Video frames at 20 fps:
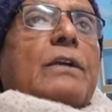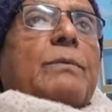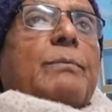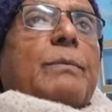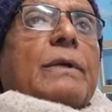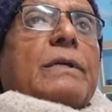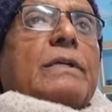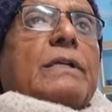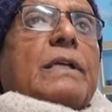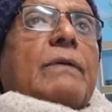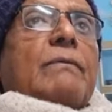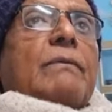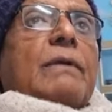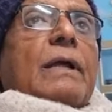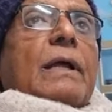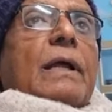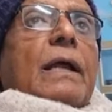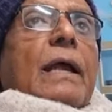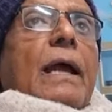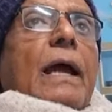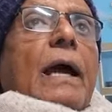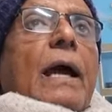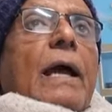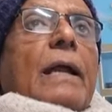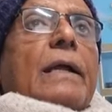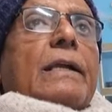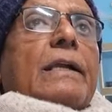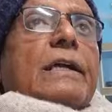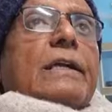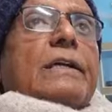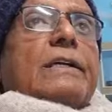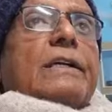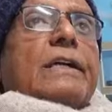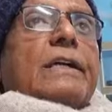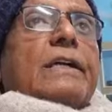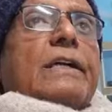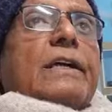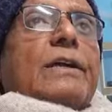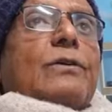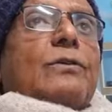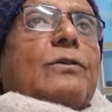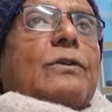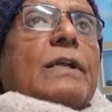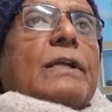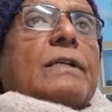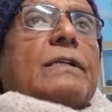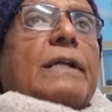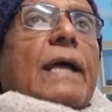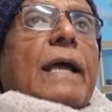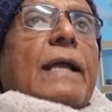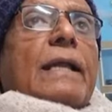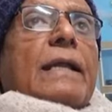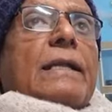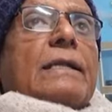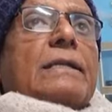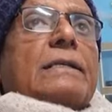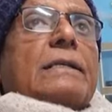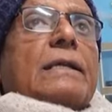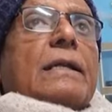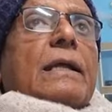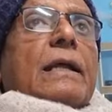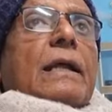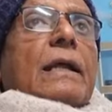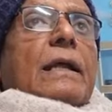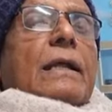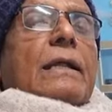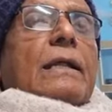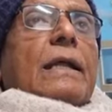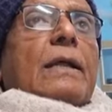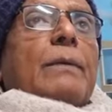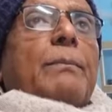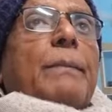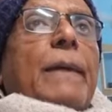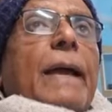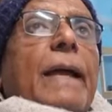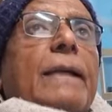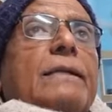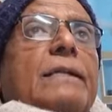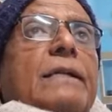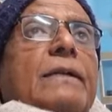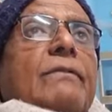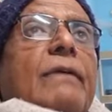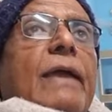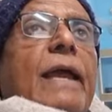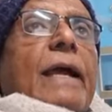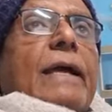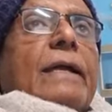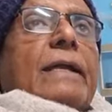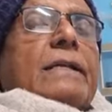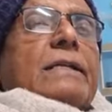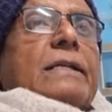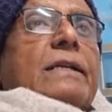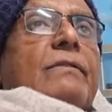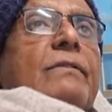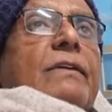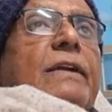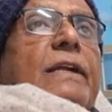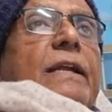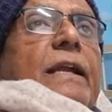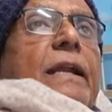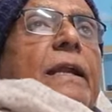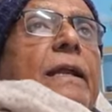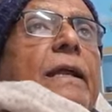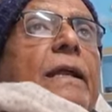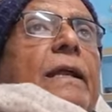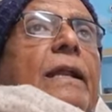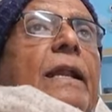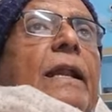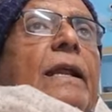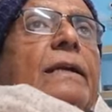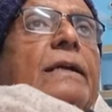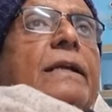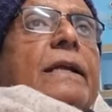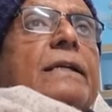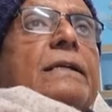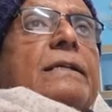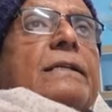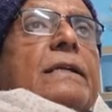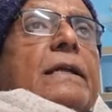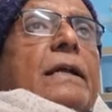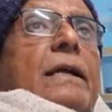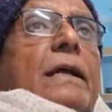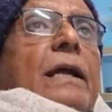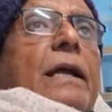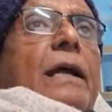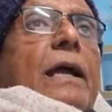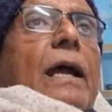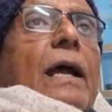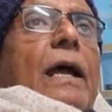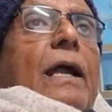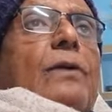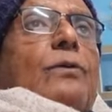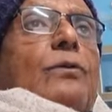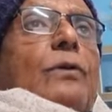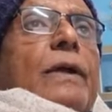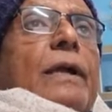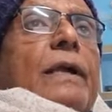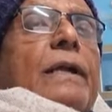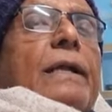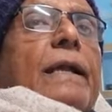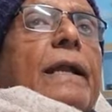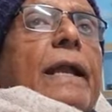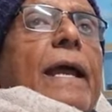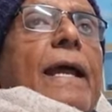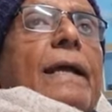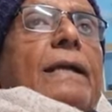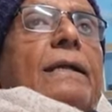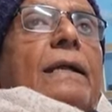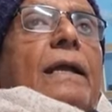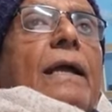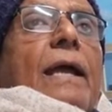perceived, and retreat into the silence. Then passive aggressive reluctance to interact,